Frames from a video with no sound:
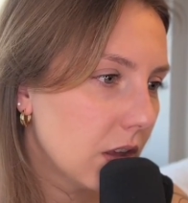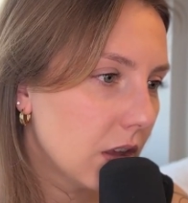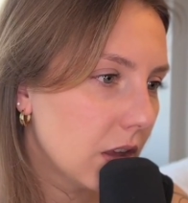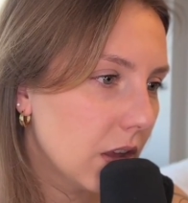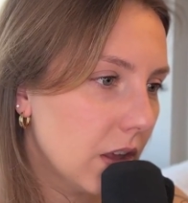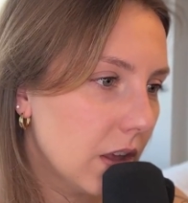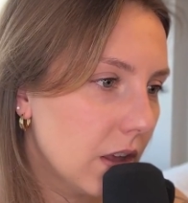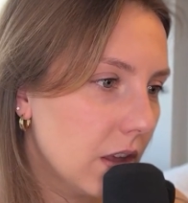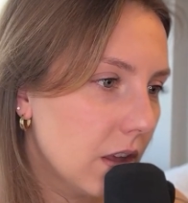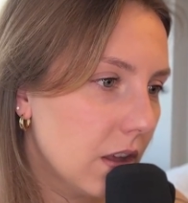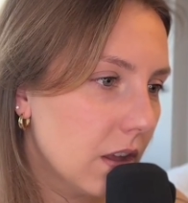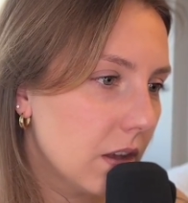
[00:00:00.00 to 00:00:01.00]

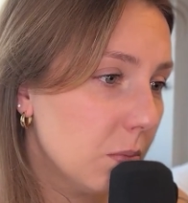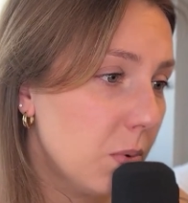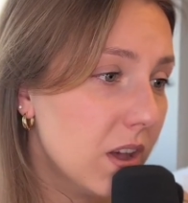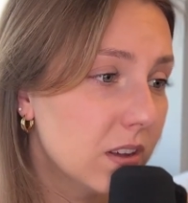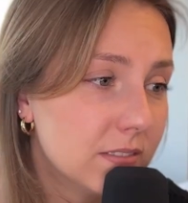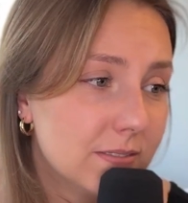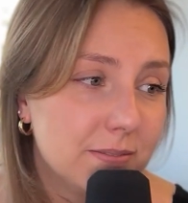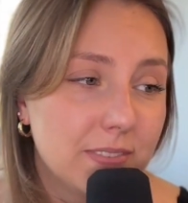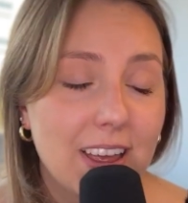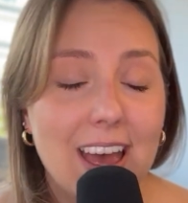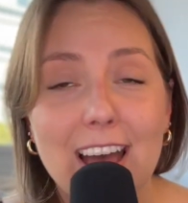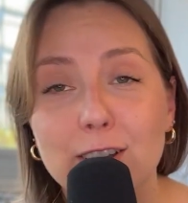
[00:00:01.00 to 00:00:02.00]
Well,
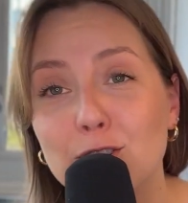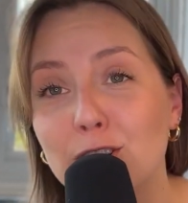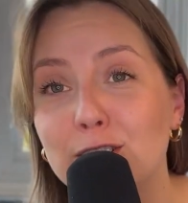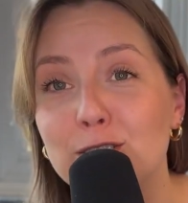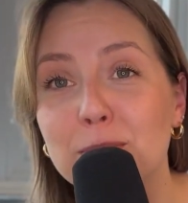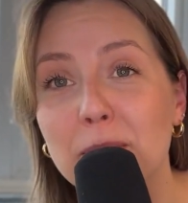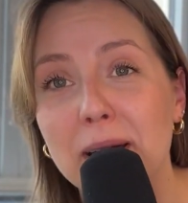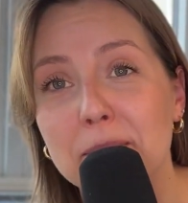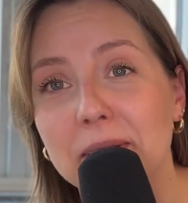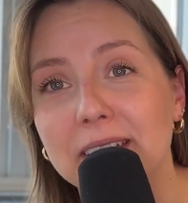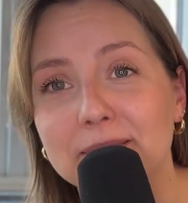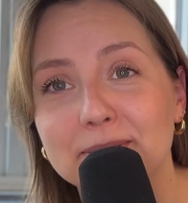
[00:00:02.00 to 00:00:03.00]
actually, she might
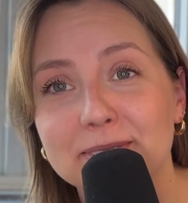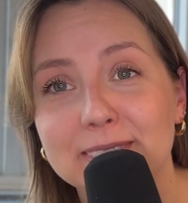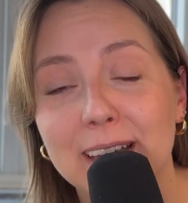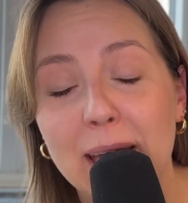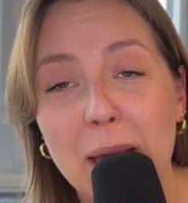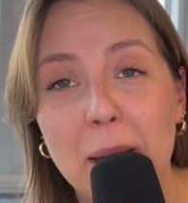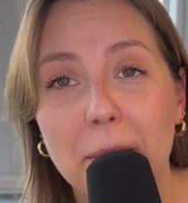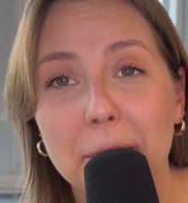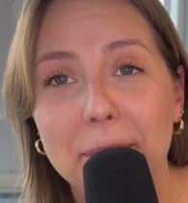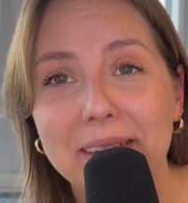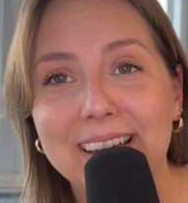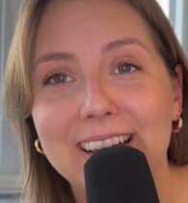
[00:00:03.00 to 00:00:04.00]
be,
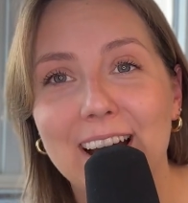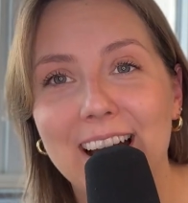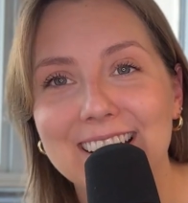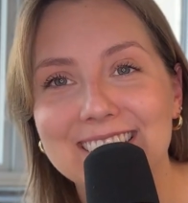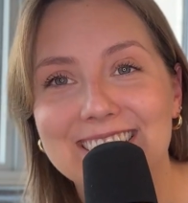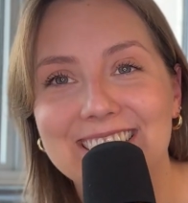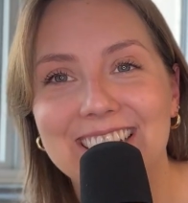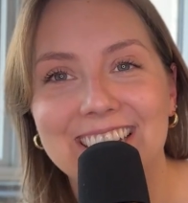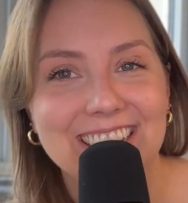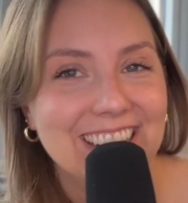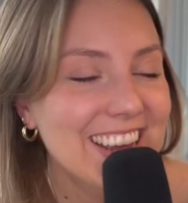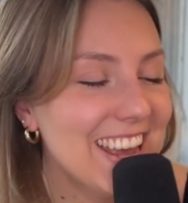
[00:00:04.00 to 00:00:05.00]
because
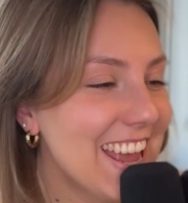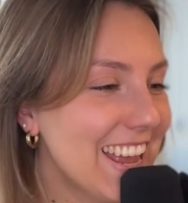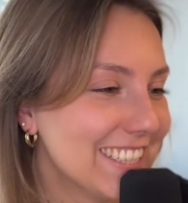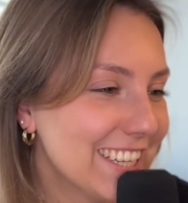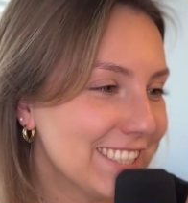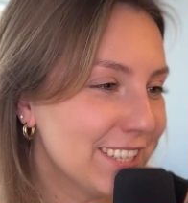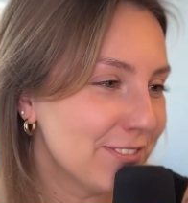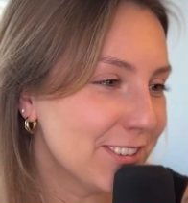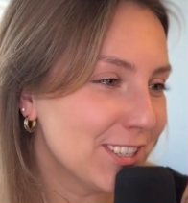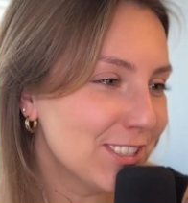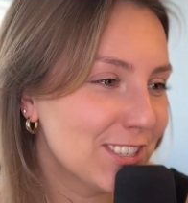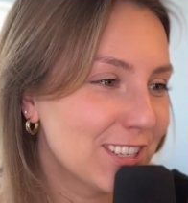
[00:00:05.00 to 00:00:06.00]
the
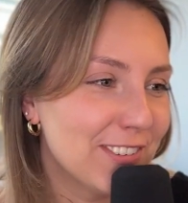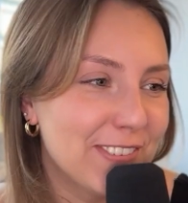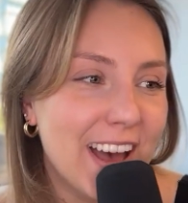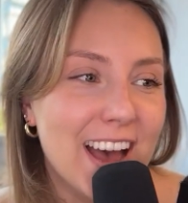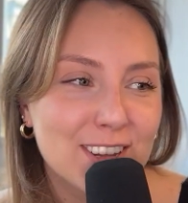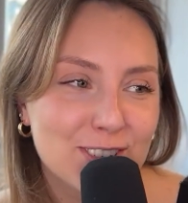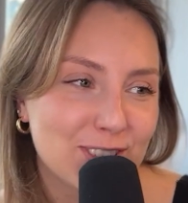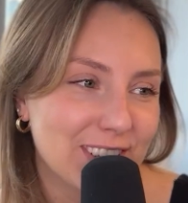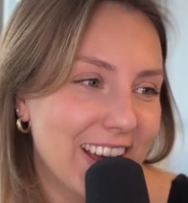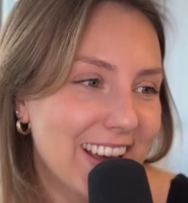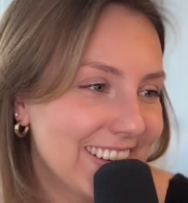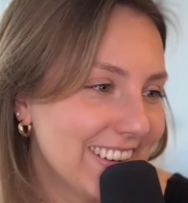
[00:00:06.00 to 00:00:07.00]
definition of
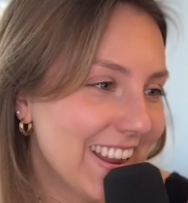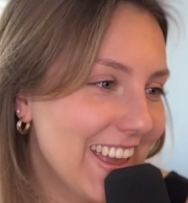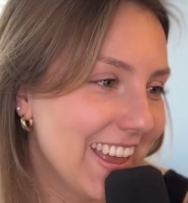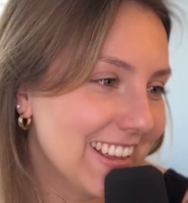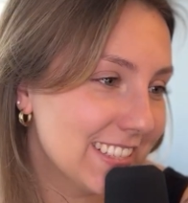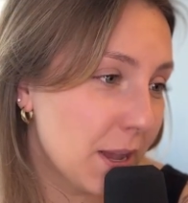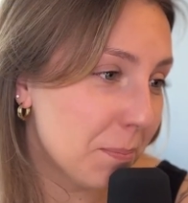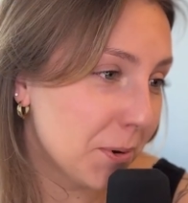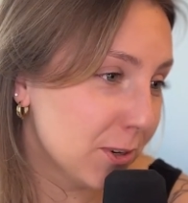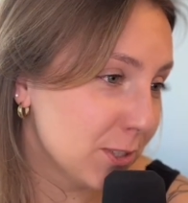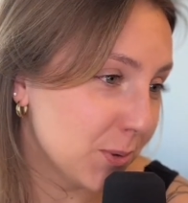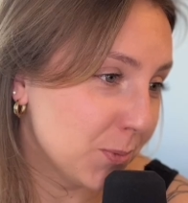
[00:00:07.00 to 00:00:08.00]
astronaut is a
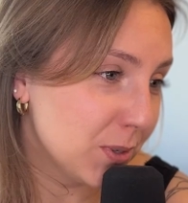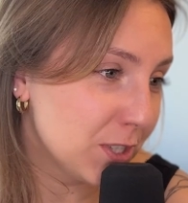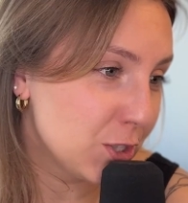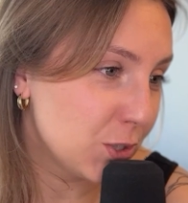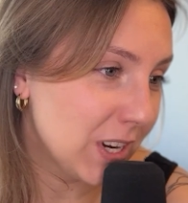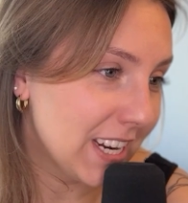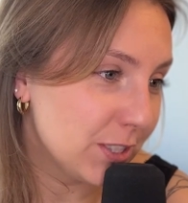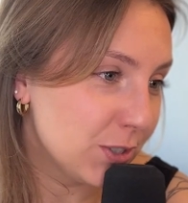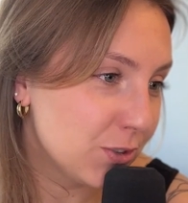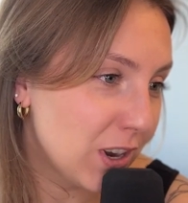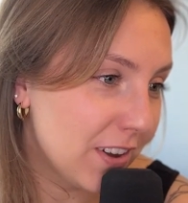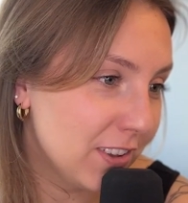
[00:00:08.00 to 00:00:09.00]
person who is trained to
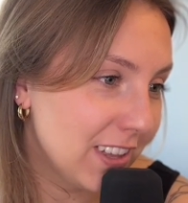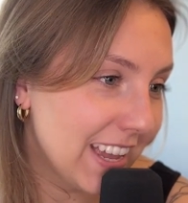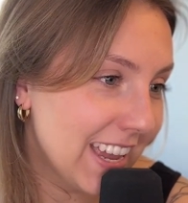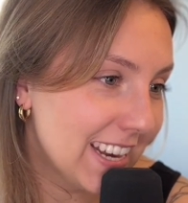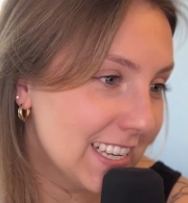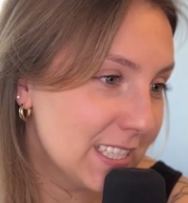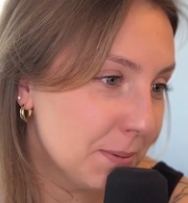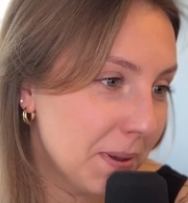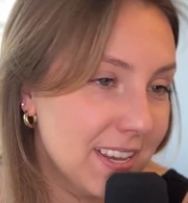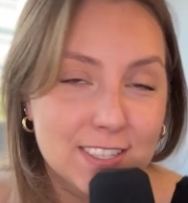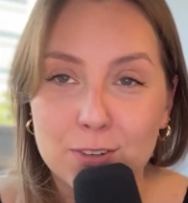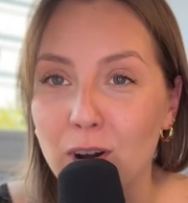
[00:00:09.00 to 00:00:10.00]
travel in a
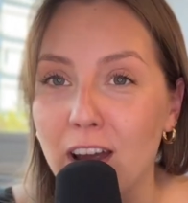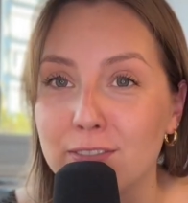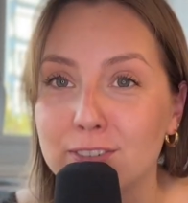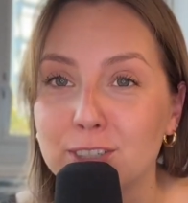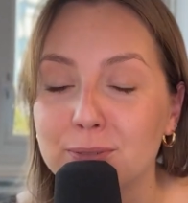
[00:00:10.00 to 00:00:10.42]
spacecraft.